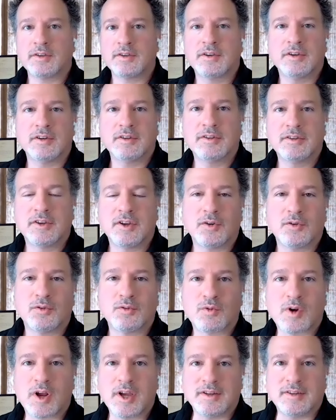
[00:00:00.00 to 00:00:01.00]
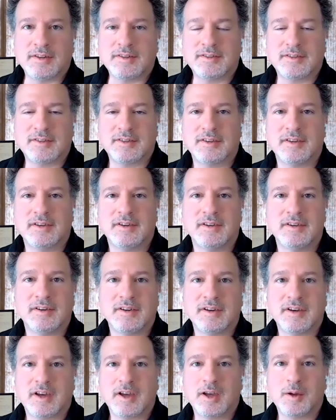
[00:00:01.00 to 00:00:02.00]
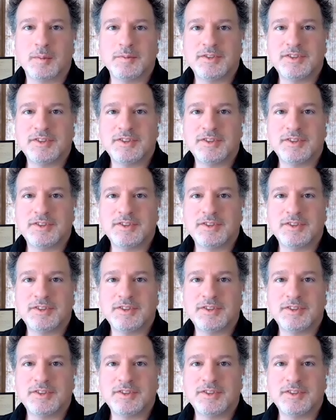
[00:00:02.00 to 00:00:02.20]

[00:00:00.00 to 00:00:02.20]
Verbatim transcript: could go right? I'm